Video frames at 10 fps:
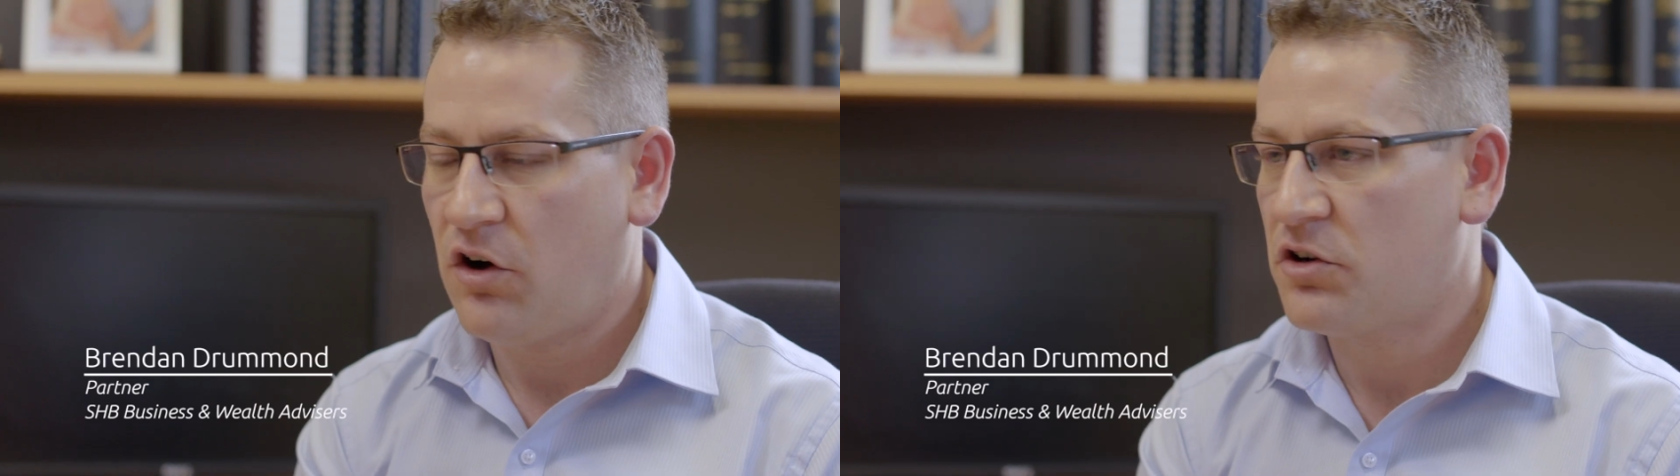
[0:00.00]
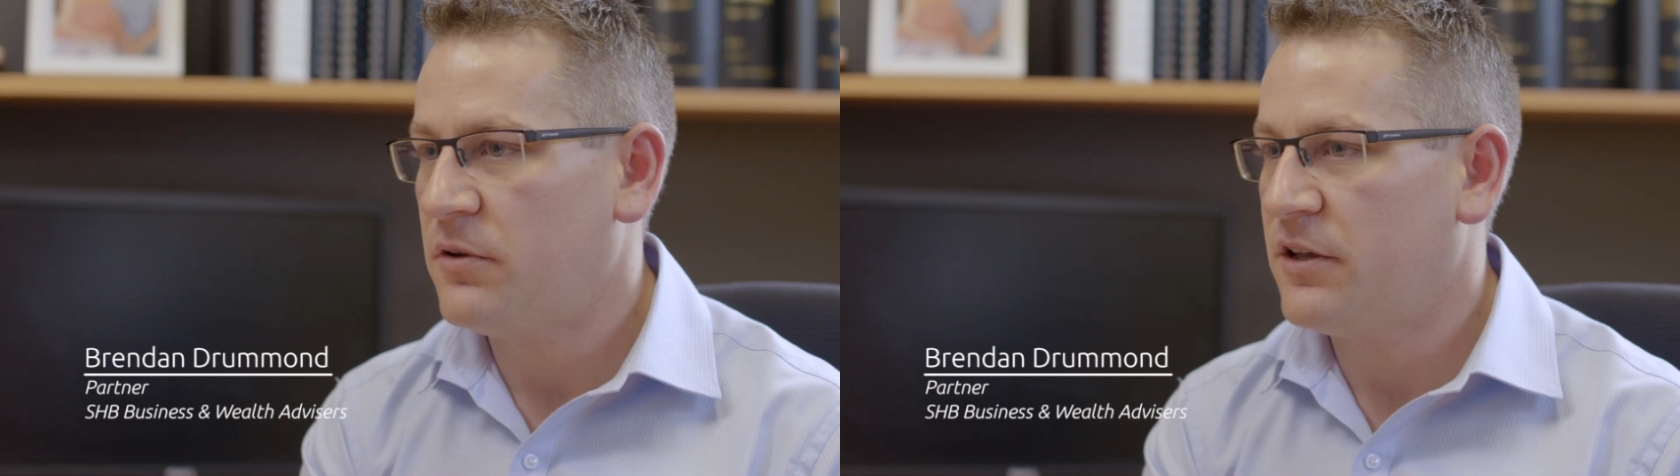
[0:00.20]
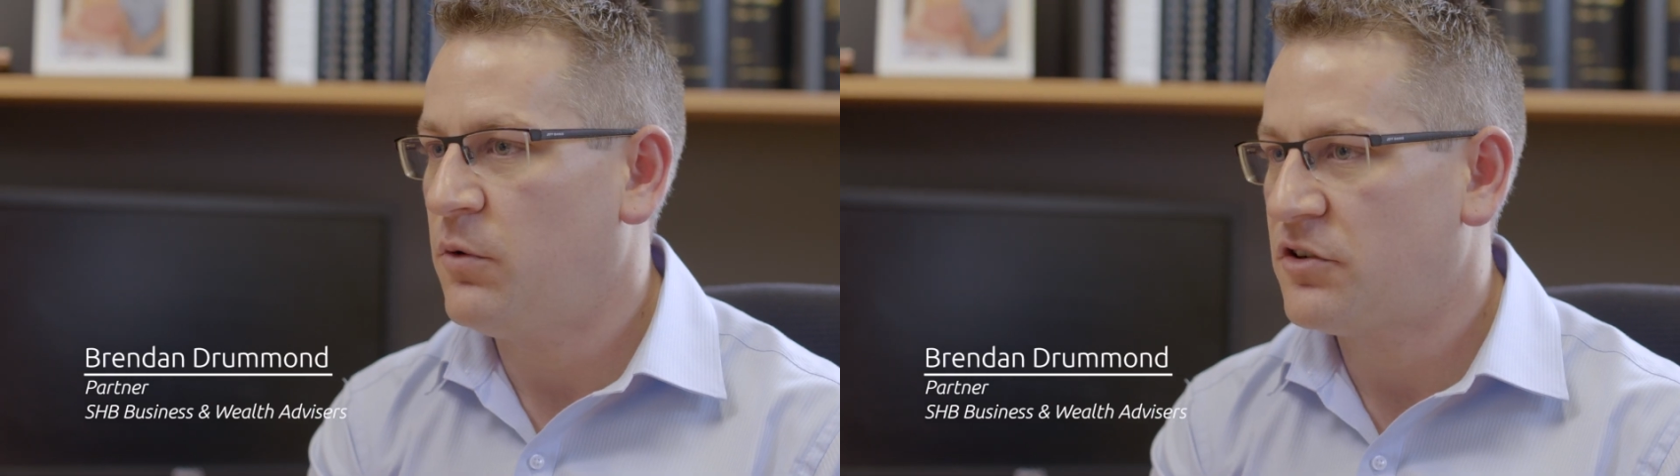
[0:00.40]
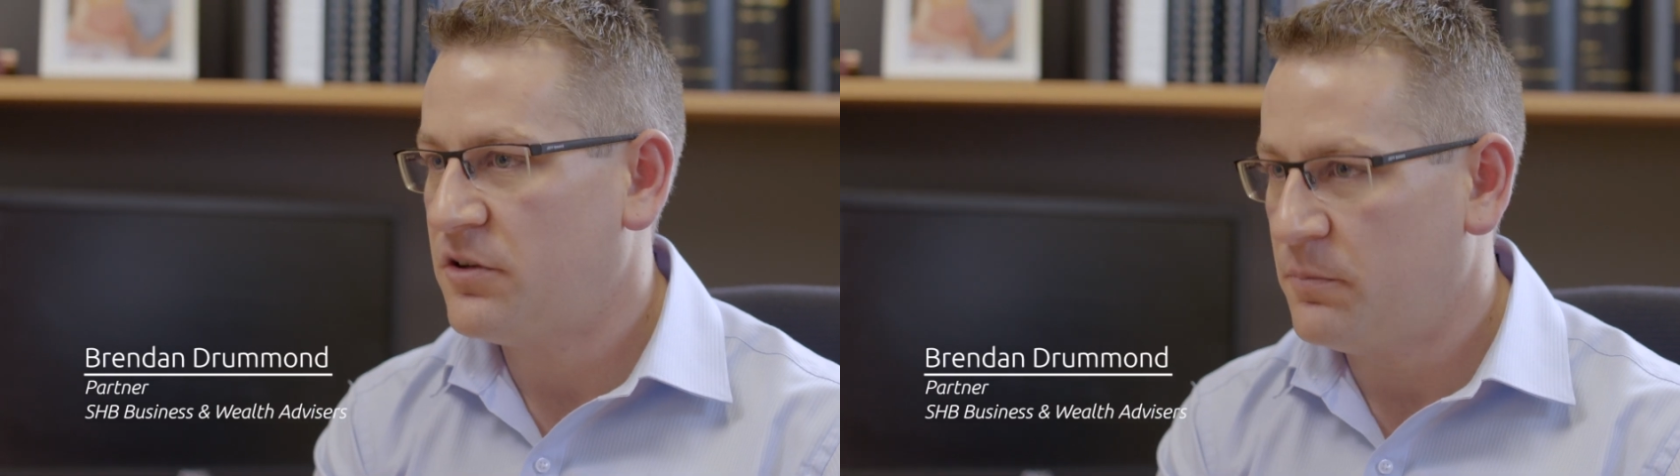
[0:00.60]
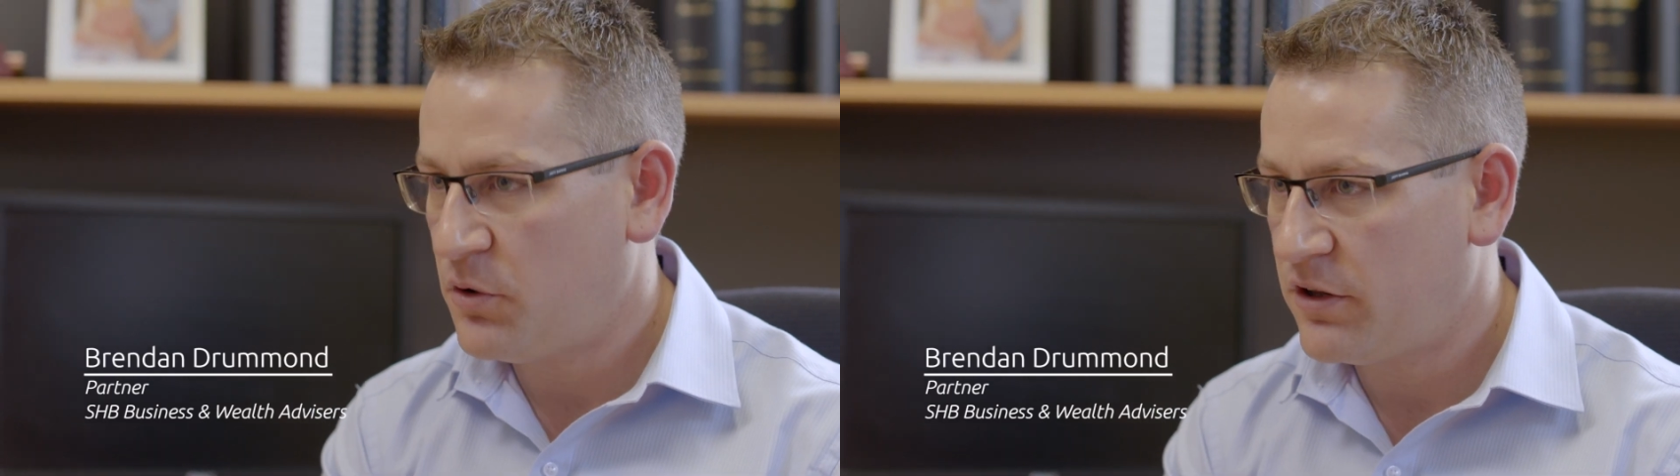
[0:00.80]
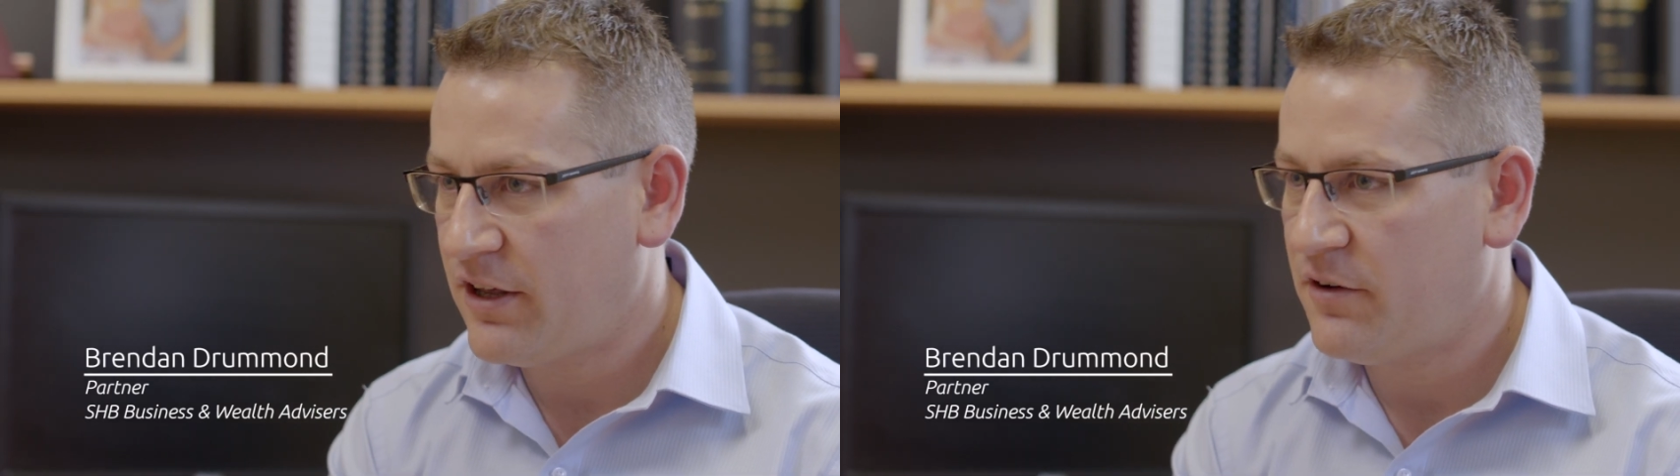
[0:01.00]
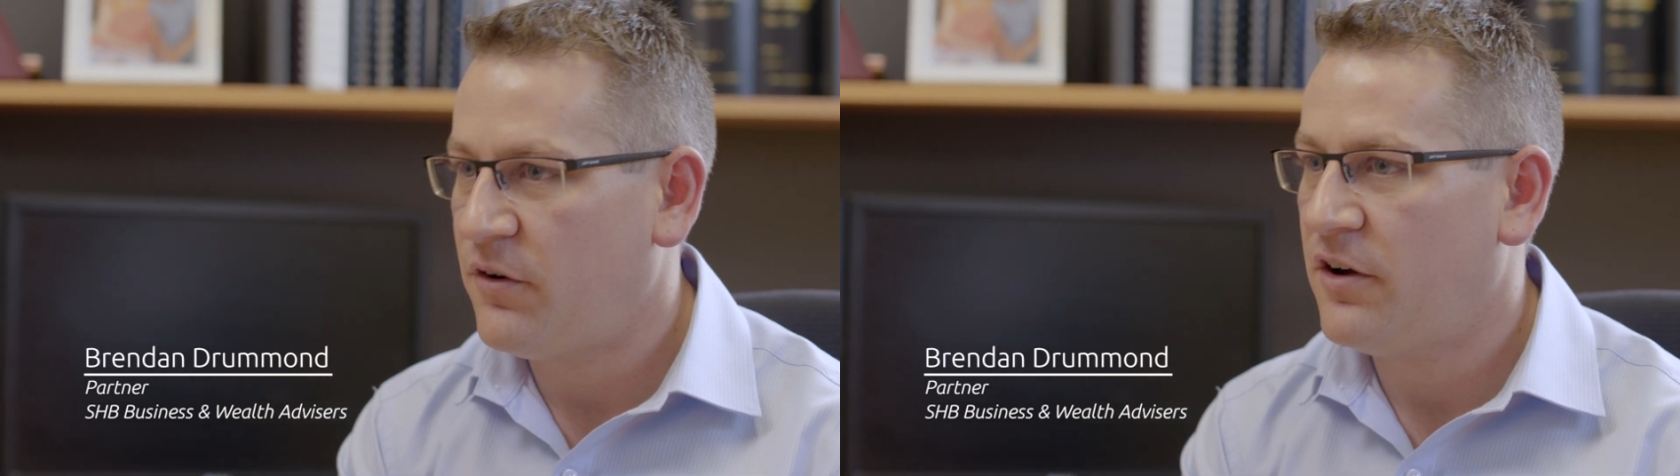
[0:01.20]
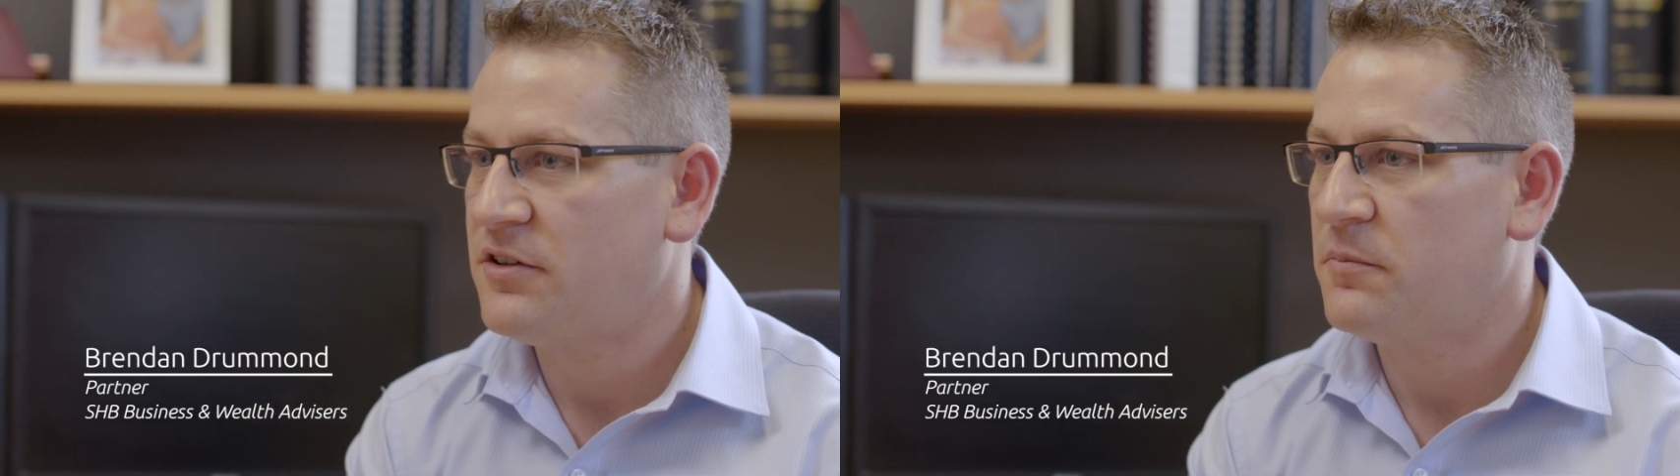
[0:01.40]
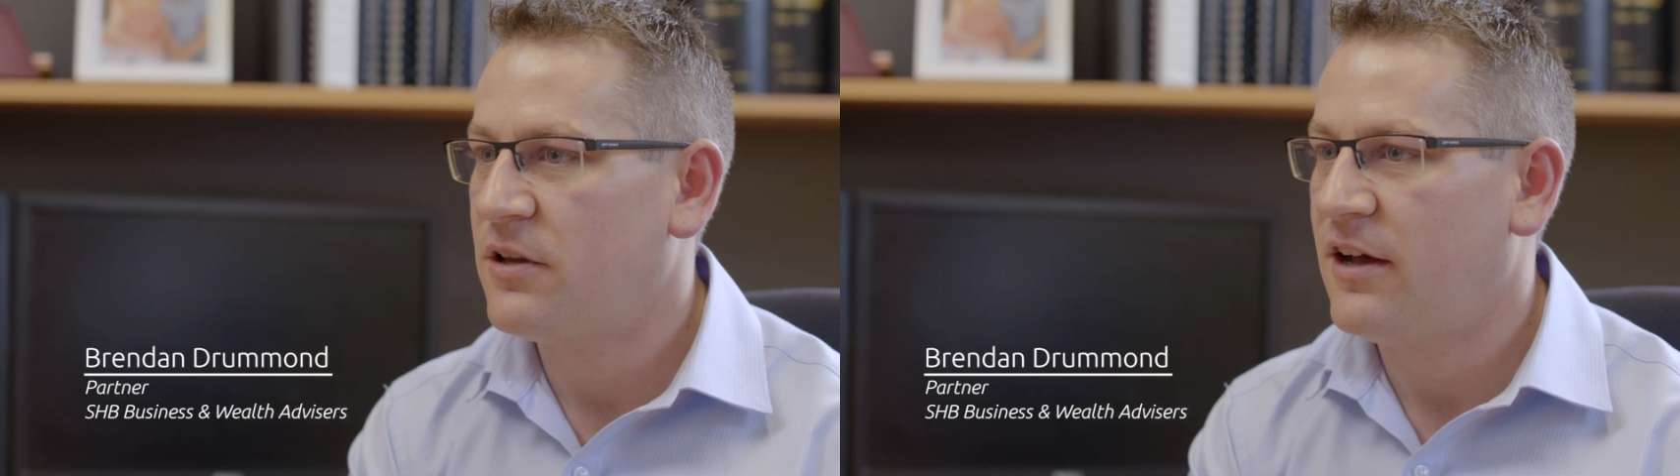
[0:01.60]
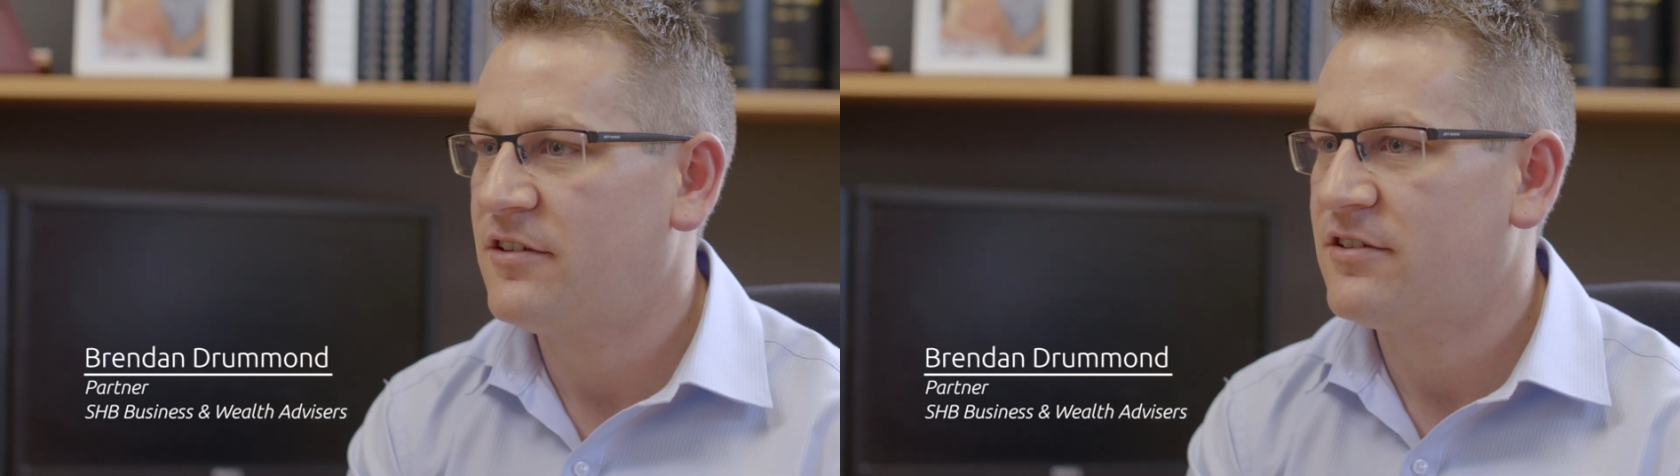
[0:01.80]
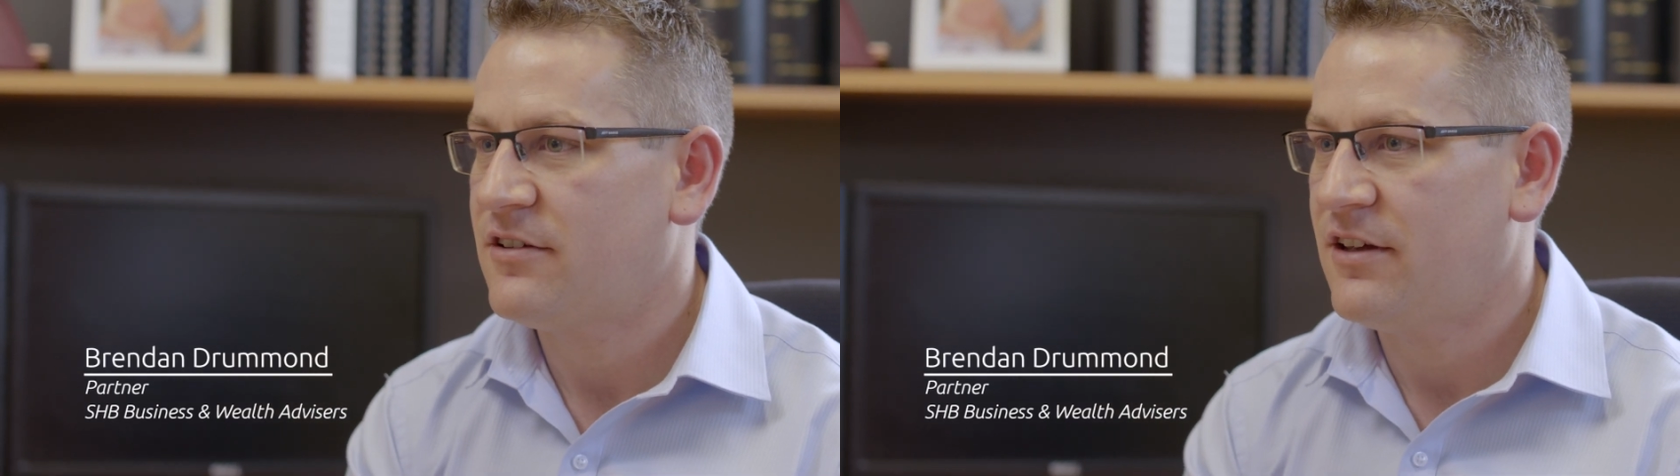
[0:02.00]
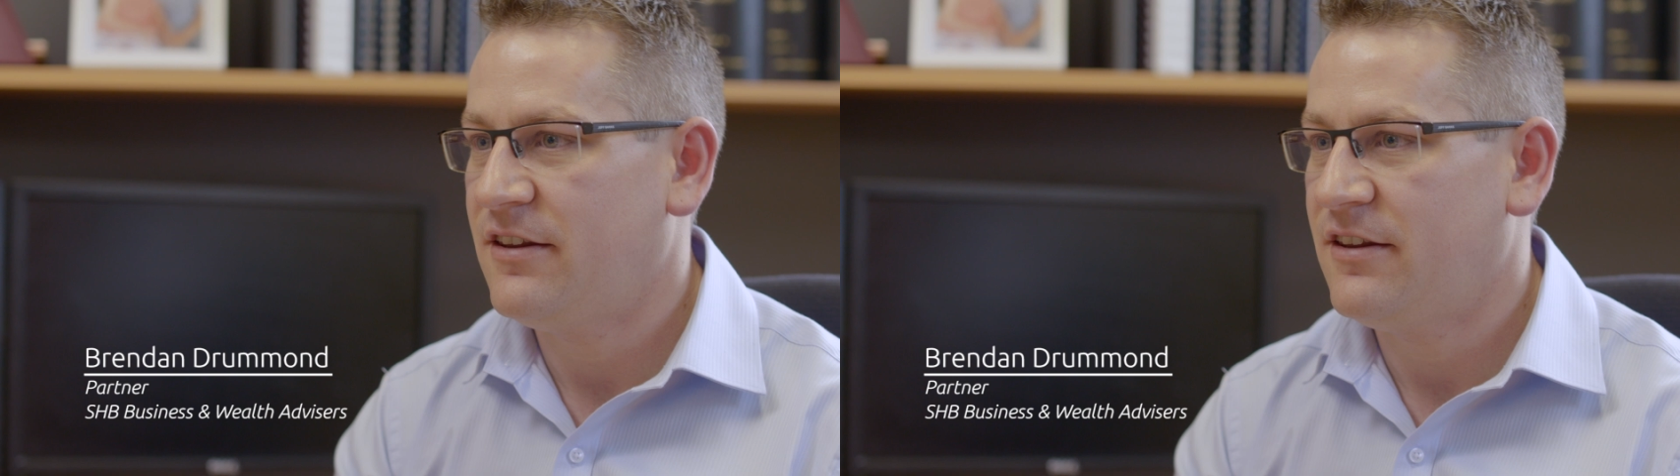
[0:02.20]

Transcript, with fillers: ultimately watch them putting that advice in place